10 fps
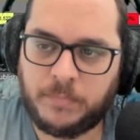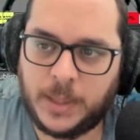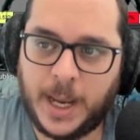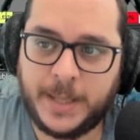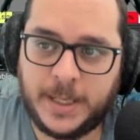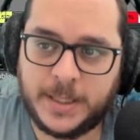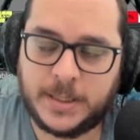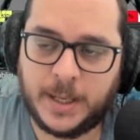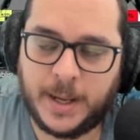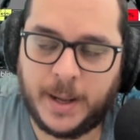I changed
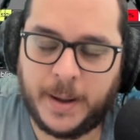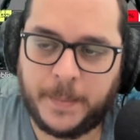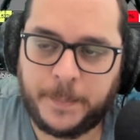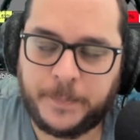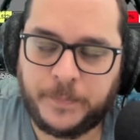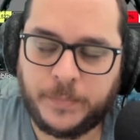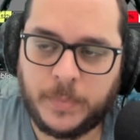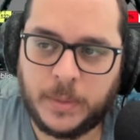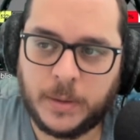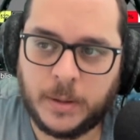the,
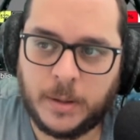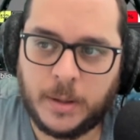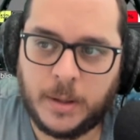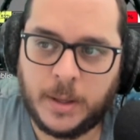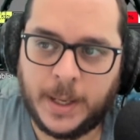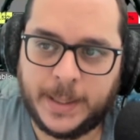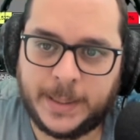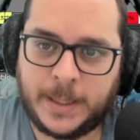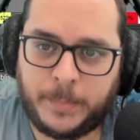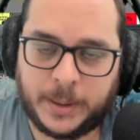the
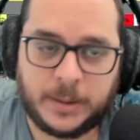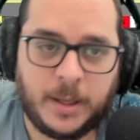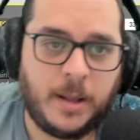template.